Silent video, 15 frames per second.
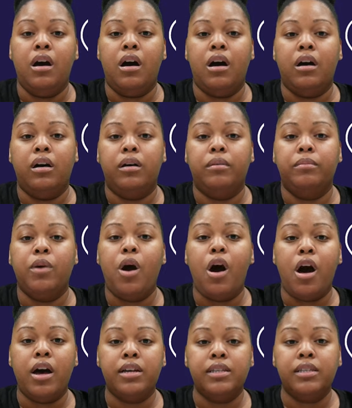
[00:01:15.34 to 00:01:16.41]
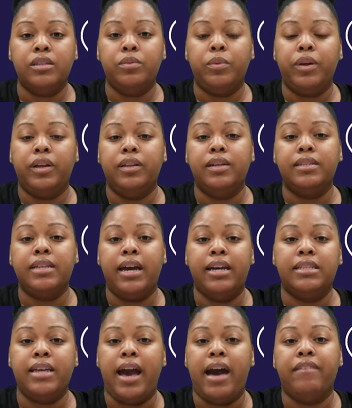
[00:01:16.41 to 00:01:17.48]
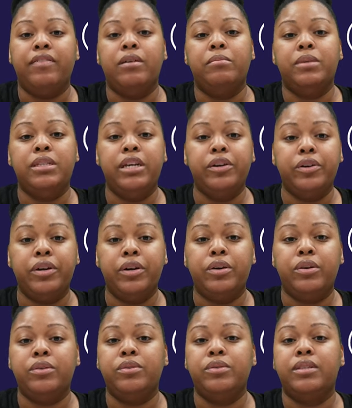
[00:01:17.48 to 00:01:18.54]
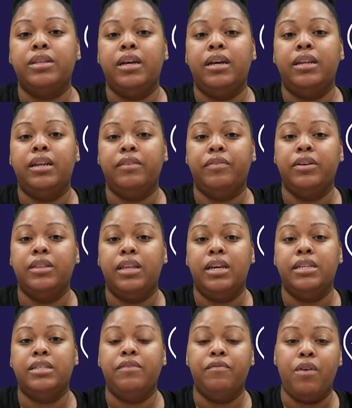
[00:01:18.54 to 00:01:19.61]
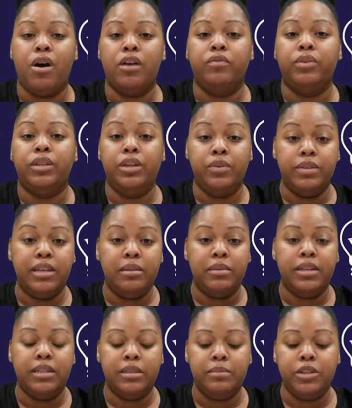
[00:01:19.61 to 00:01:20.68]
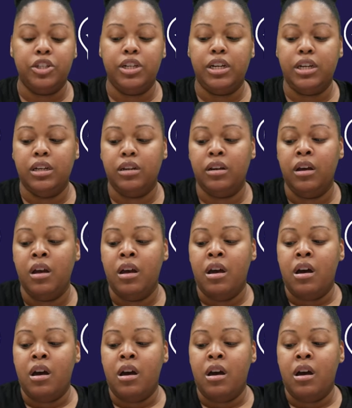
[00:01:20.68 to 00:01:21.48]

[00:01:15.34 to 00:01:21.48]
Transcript: um, costs, what it looks like to have the materials, and different things involved with using this machine.